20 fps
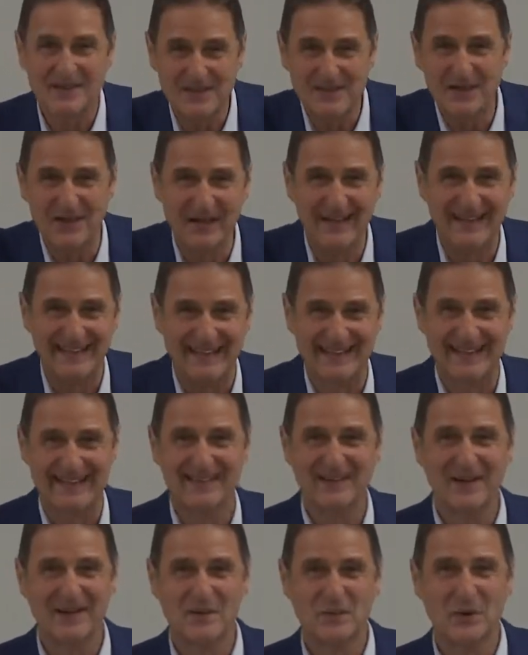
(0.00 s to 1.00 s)
Good,
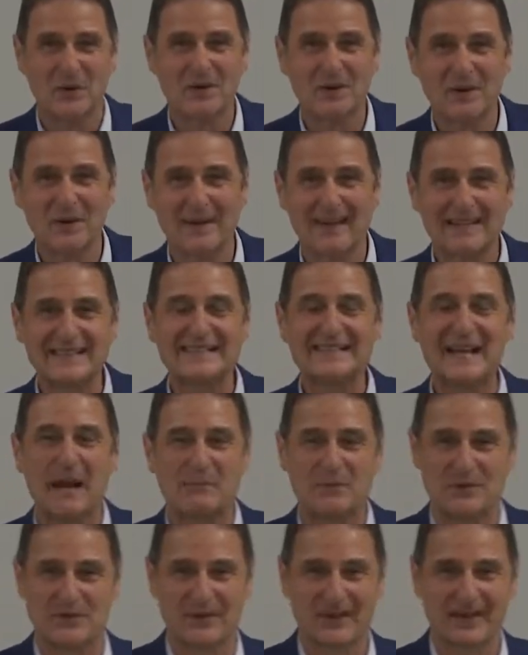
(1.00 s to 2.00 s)
good. Well, you're an
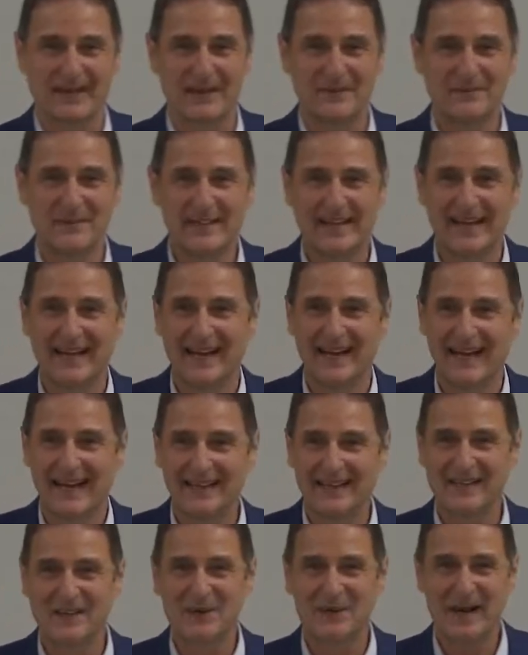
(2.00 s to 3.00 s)
exceptional MD, and
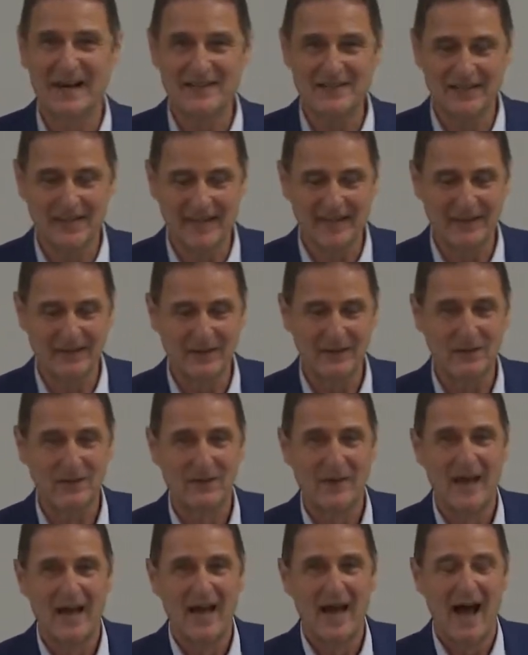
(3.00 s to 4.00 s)
I congratulate you.
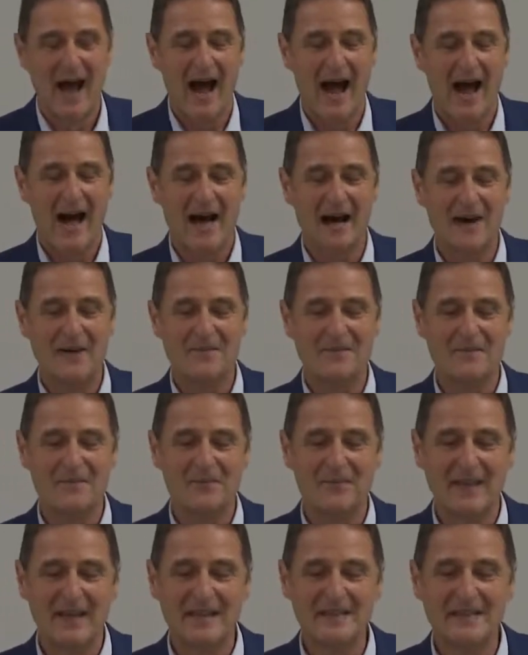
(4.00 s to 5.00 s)

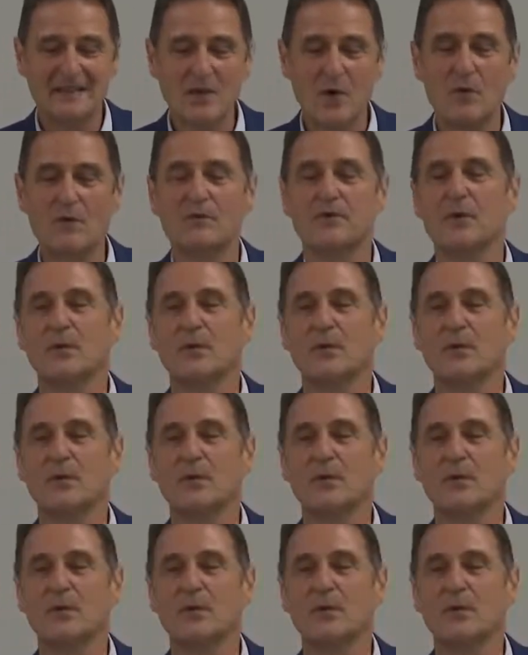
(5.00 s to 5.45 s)
So,